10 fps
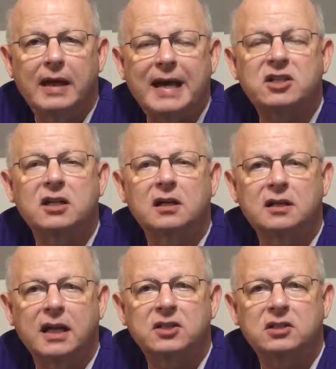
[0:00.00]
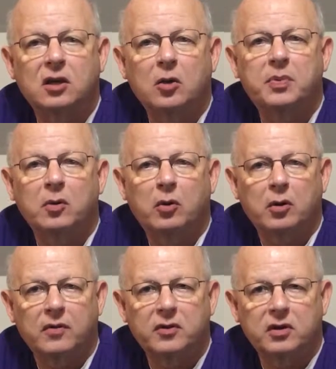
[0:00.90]
accidental deaths to opioid
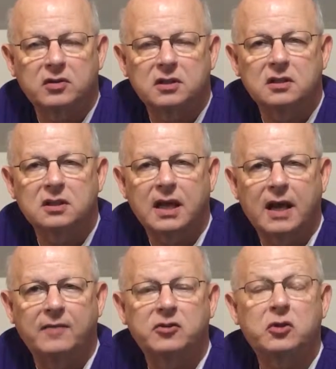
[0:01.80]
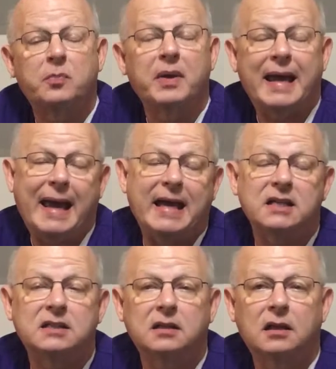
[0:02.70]
overdoses have
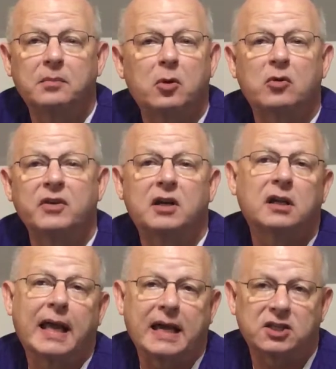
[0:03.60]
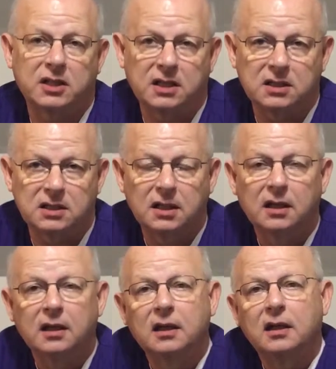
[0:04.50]
surpassed motor vehicle accidents
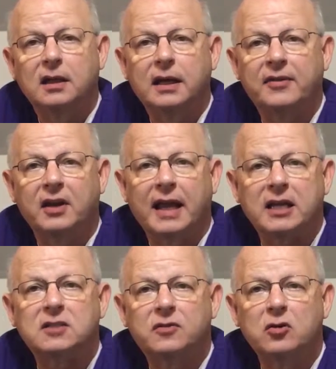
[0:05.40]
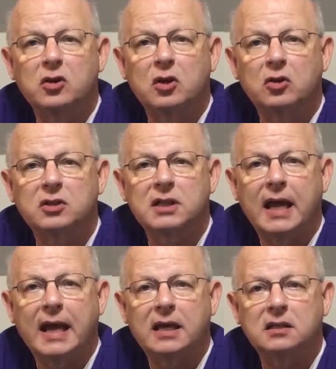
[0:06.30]
in the last few years
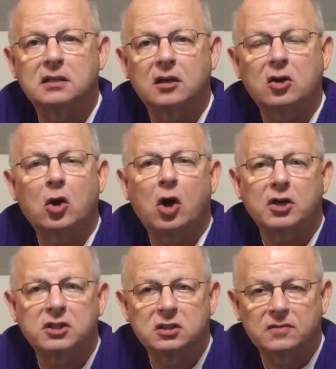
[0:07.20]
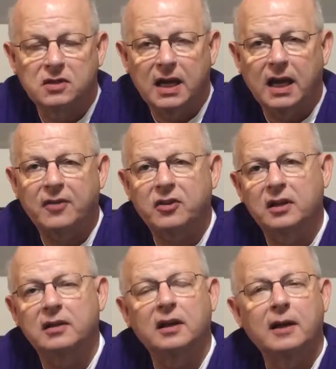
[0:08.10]
as causes of death.
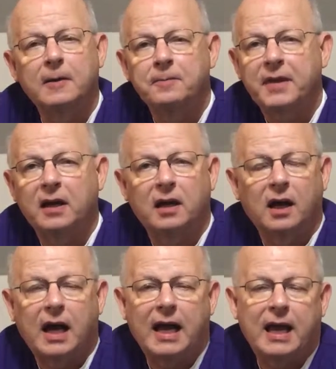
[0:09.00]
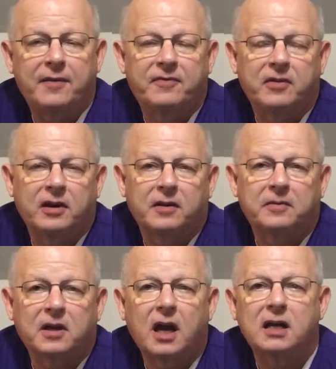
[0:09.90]
And I
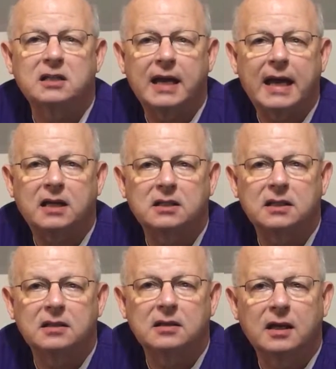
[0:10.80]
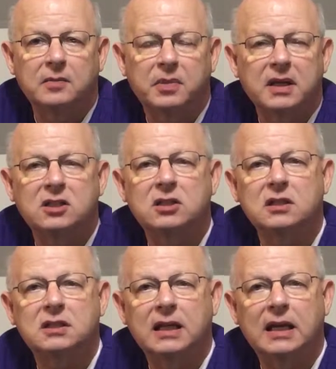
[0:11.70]
have contacts and
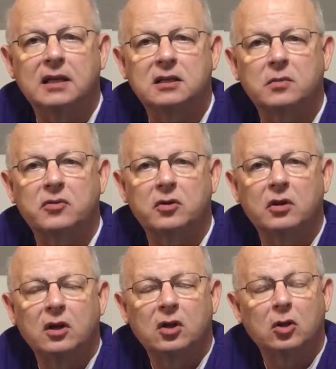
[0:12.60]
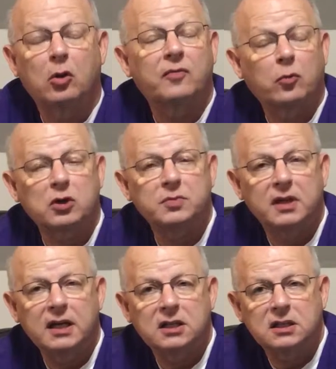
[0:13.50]
patients in some of the law
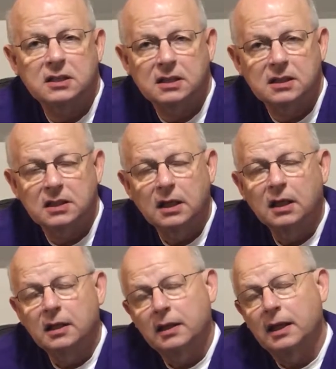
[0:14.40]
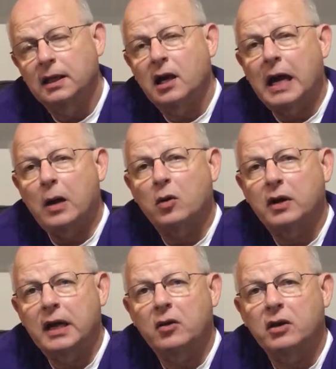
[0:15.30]
enforcement agencies in
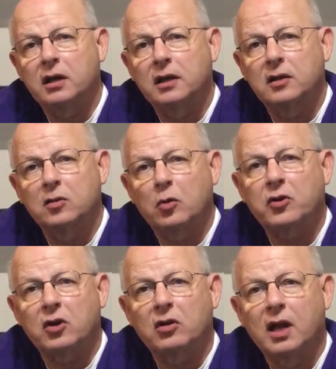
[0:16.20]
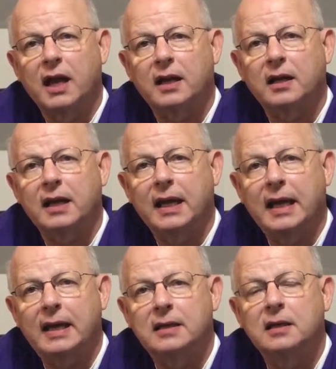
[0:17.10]
our area in North Carolina,
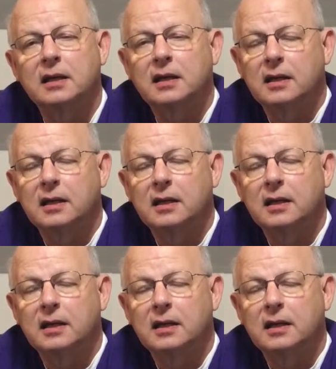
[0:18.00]
and